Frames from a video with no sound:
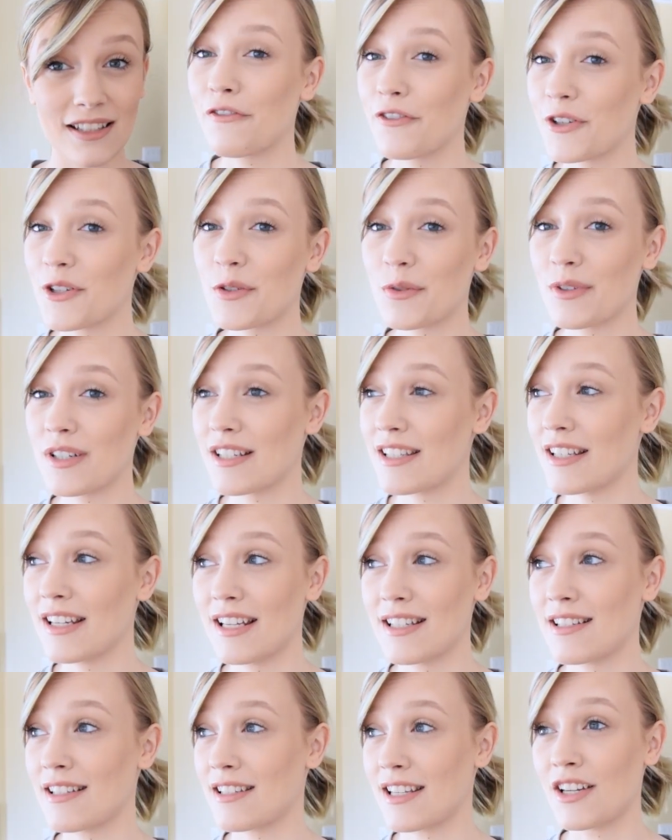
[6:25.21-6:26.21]
The first reason
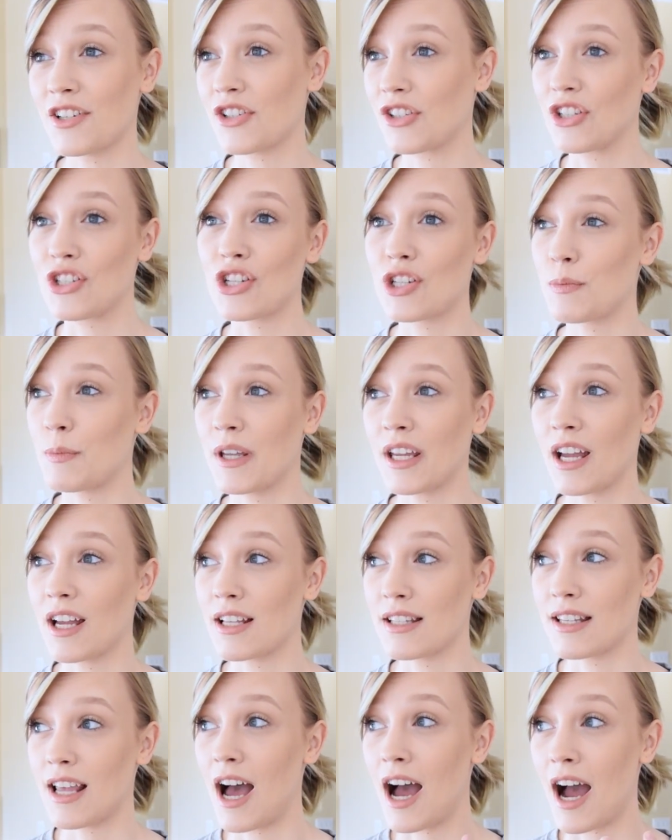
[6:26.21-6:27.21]
is essentially just
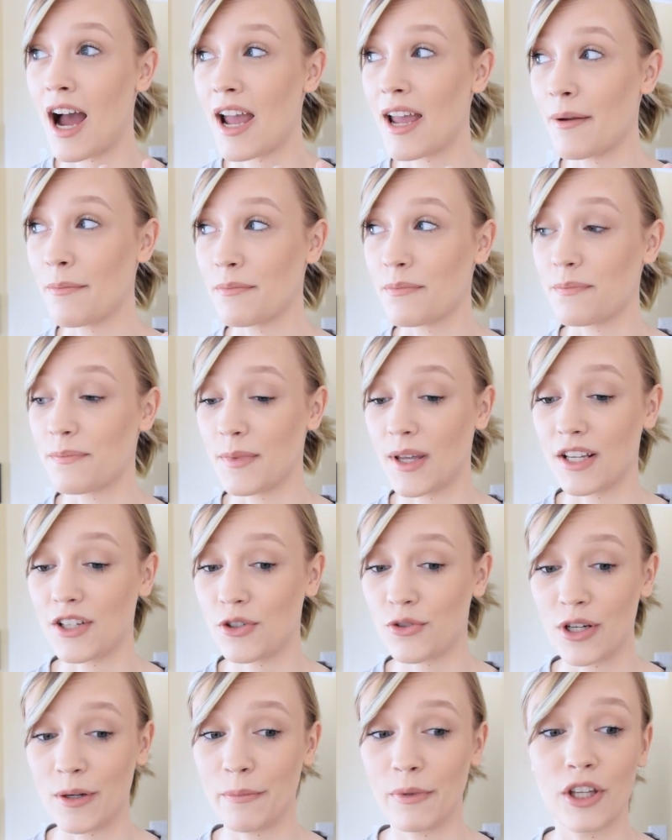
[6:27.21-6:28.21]
because I am
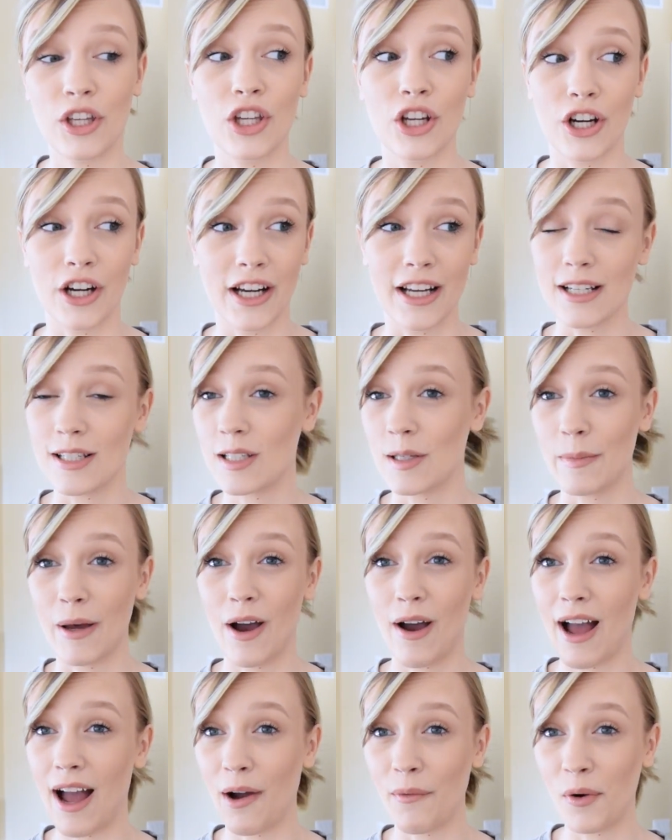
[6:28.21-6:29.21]
extremely curious
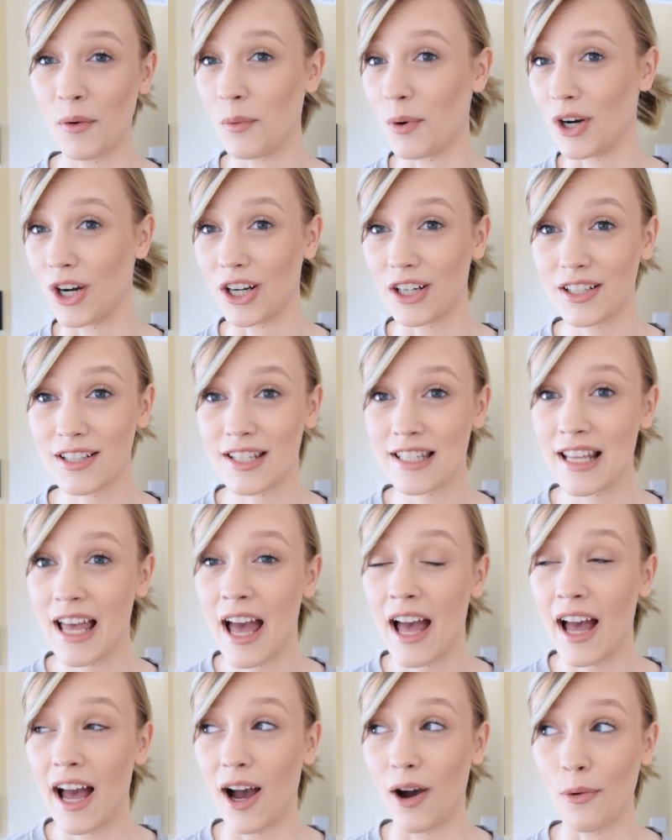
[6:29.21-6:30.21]
about how it works,
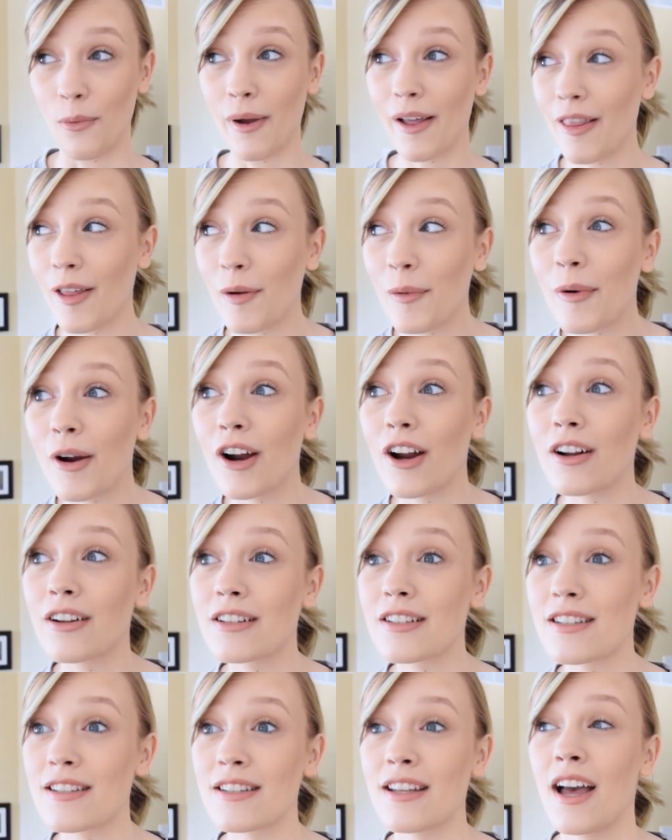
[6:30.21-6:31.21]
how well it
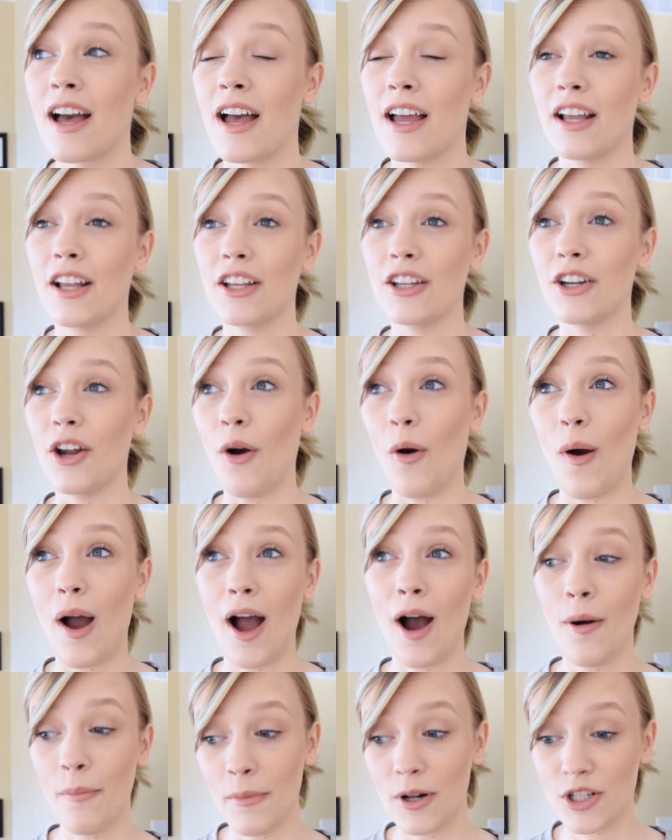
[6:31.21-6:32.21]
works, you know,
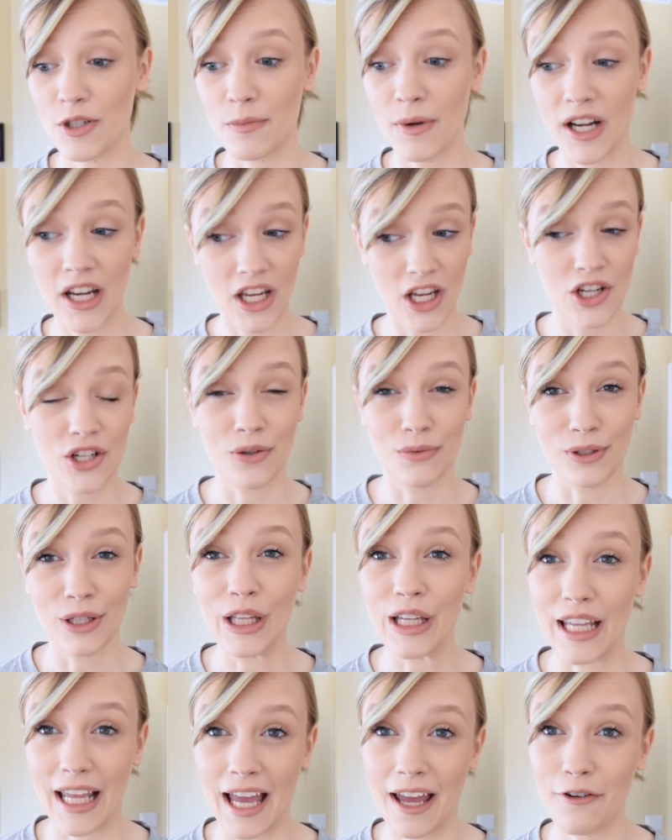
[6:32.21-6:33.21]
how much money can you
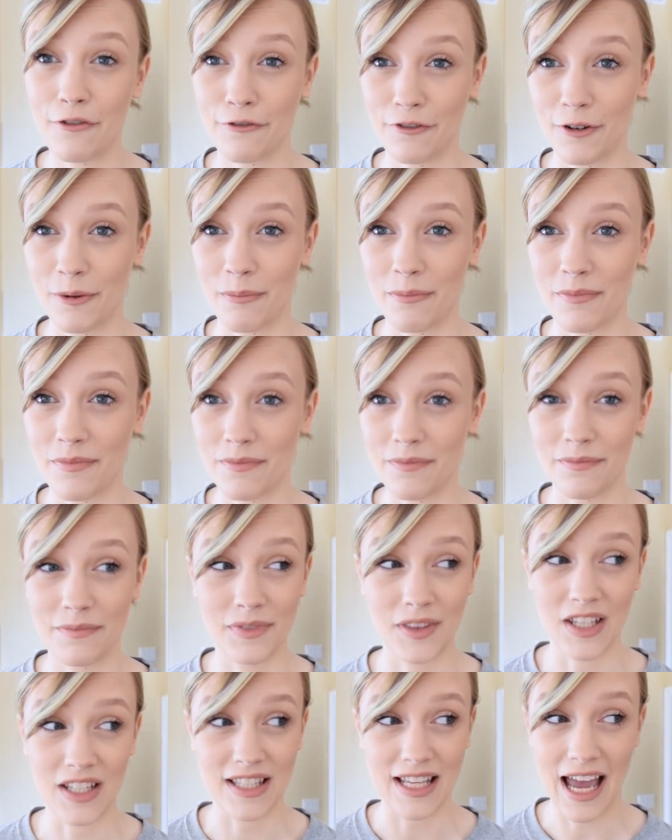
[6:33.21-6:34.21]
really get from
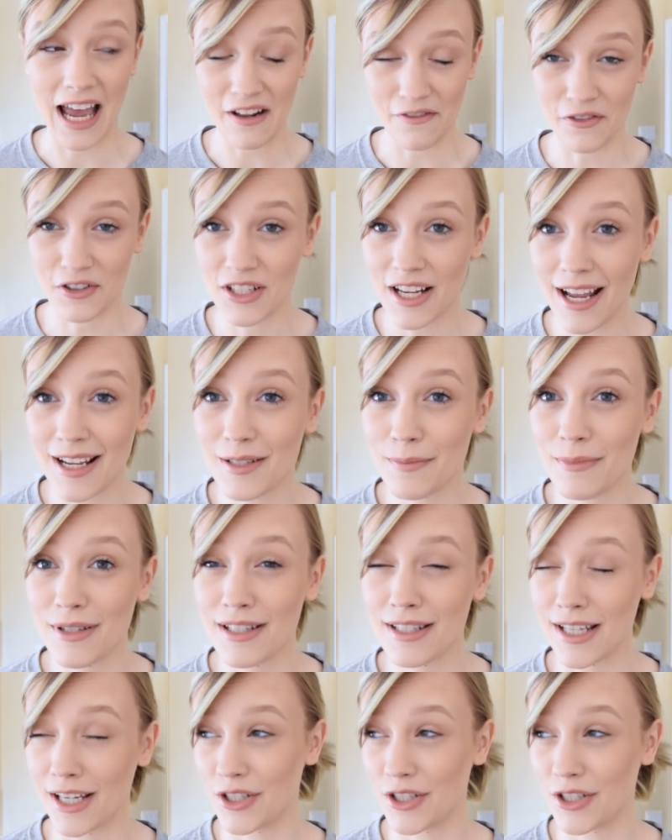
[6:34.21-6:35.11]
these advertisements.